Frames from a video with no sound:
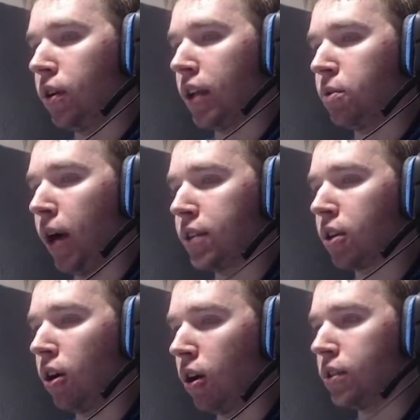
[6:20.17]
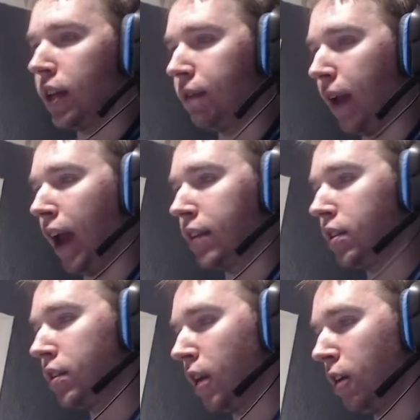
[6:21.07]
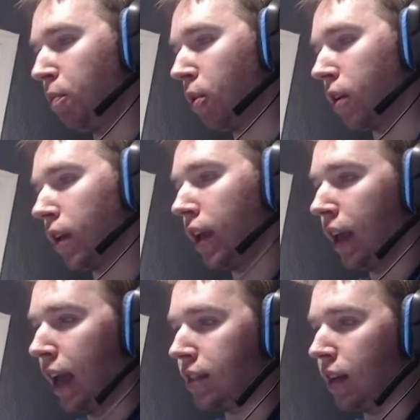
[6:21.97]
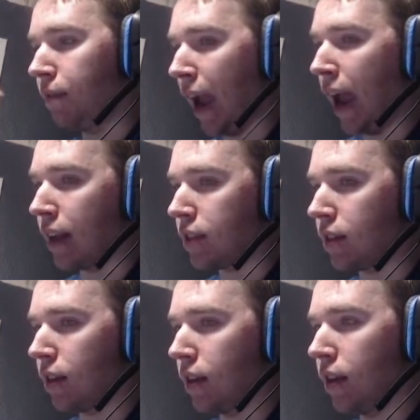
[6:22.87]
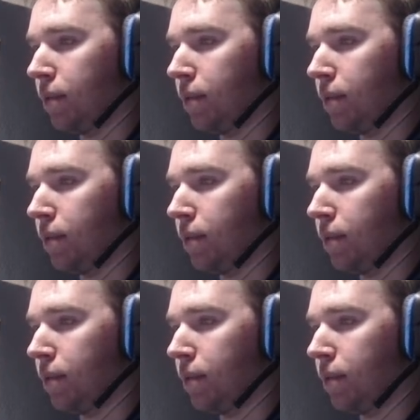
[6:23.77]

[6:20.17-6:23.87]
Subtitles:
That's why it's called advanced teleport. It's advanced.